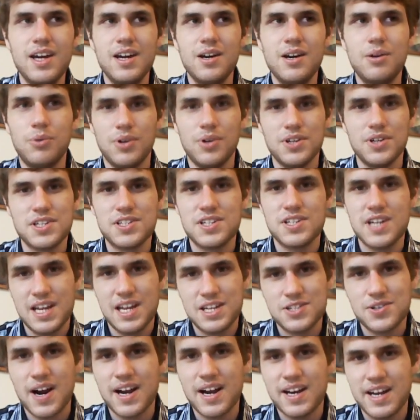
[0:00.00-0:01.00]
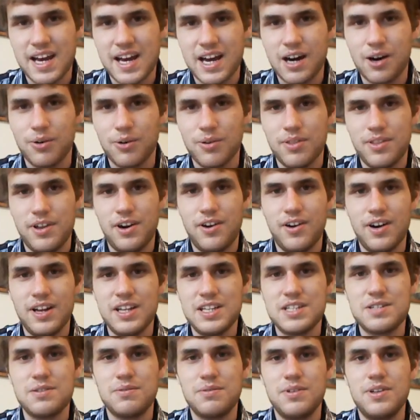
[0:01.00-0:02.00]
Well, as it stands right now, there
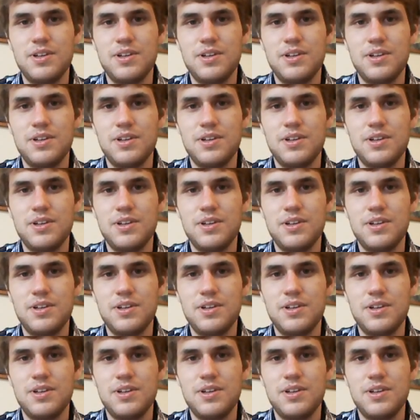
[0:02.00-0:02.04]
is